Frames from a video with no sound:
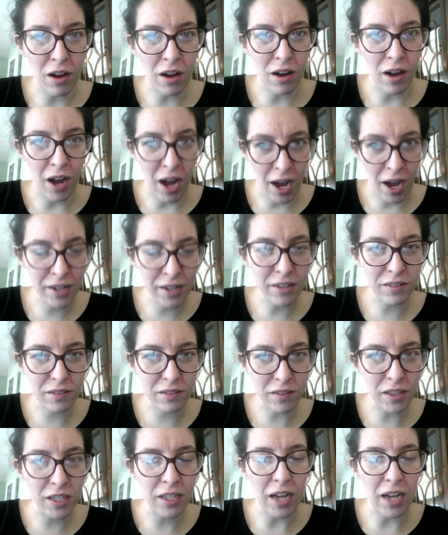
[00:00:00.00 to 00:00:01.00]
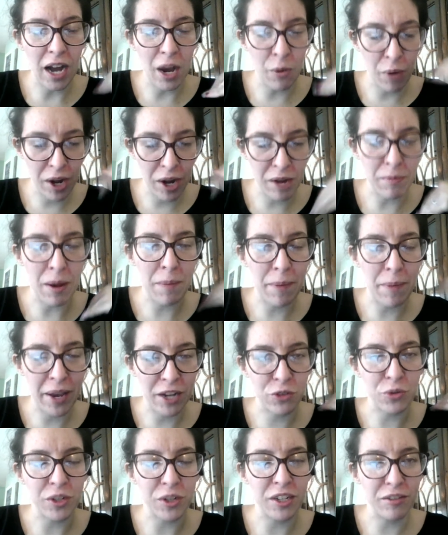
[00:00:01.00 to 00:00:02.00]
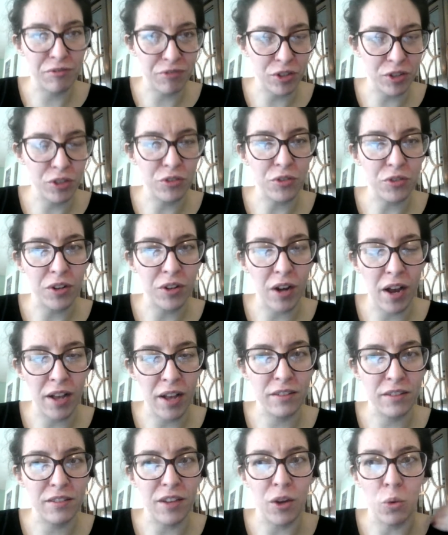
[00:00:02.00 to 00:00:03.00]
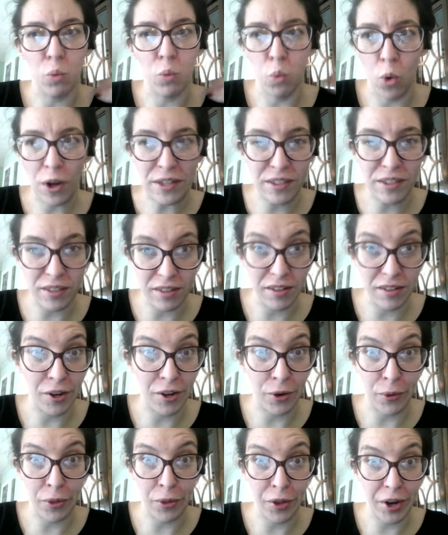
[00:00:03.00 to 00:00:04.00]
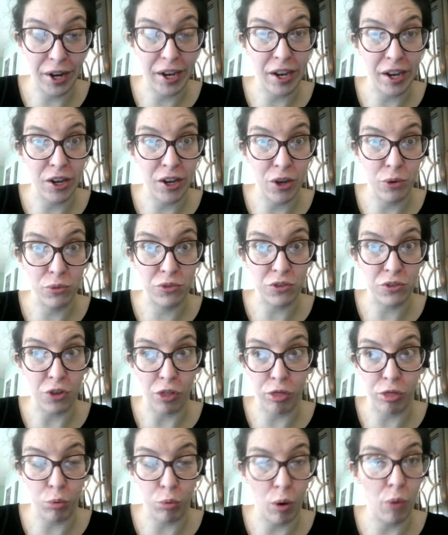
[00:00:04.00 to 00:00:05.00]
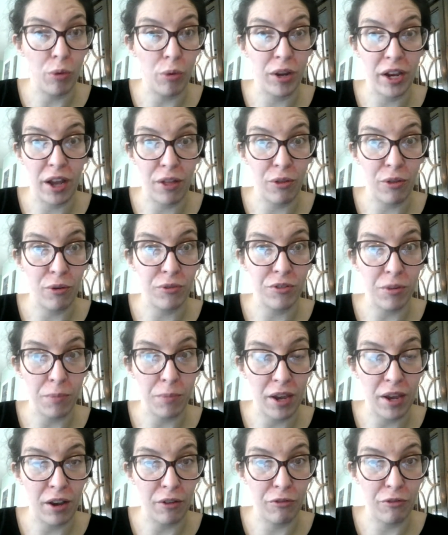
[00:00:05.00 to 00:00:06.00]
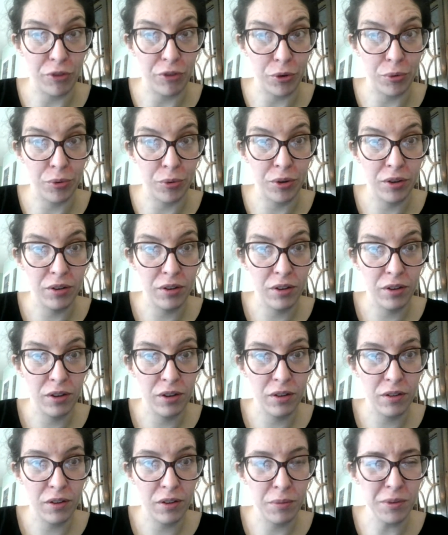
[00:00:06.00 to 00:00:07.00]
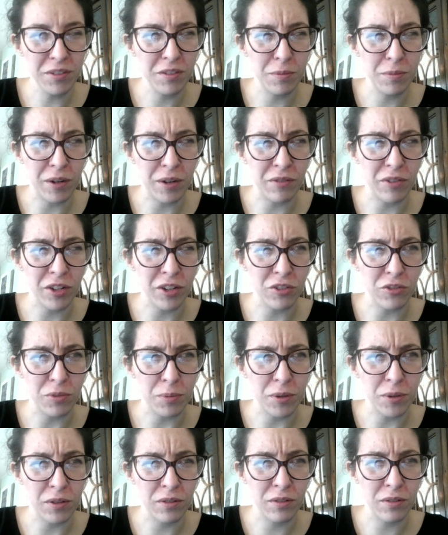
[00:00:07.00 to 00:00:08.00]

honestly, I went in my pantry and freezer and said, what's in here that I can use to throw together to make a food? Must have been a vegetable.